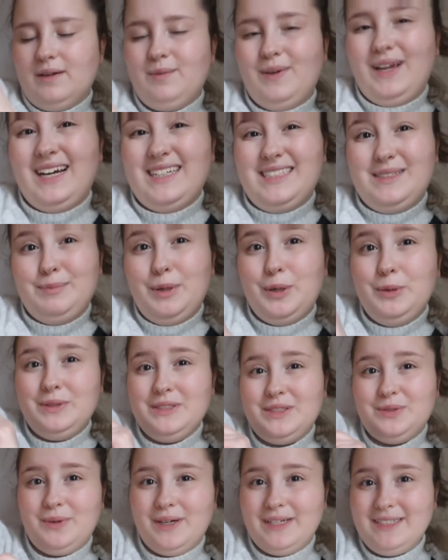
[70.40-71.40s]
we had to
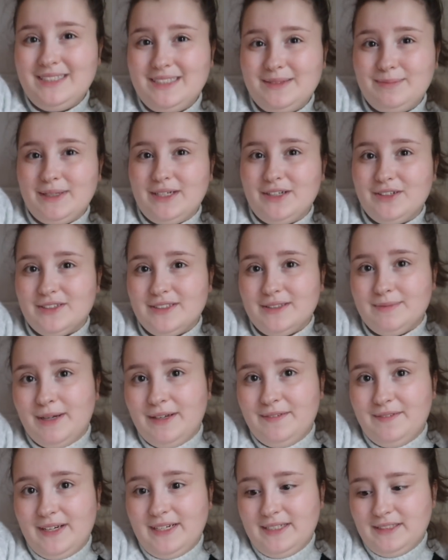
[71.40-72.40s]
poke twice because
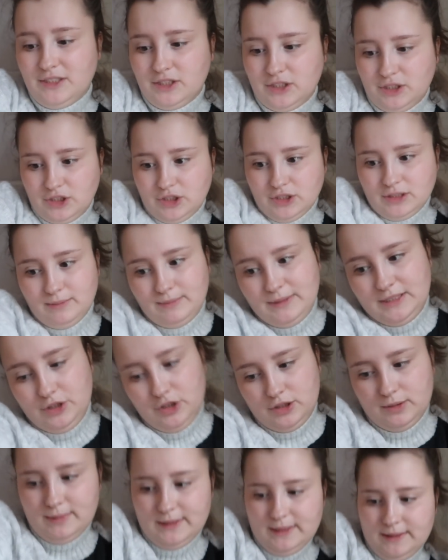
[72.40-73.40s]
my veins are just
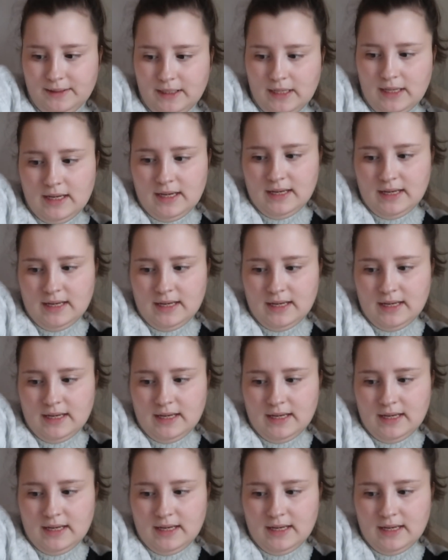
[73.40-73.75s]
miserable.